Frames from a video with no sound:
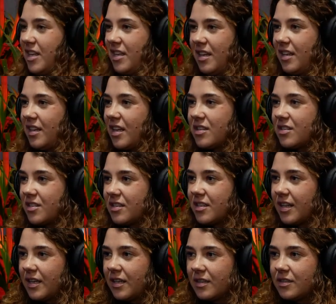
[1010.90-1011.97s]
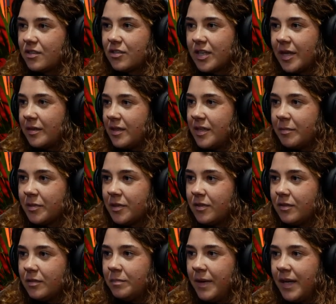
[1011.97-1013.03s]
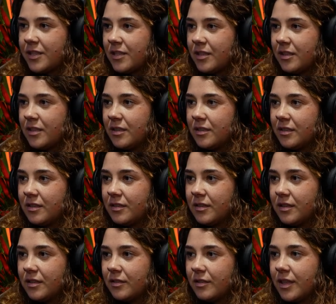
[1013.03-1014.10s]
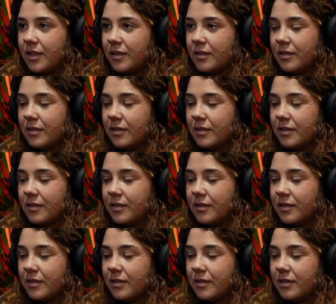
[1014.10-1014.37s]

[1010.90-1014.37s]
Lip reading: I think that's just like a typical bachelor's degree.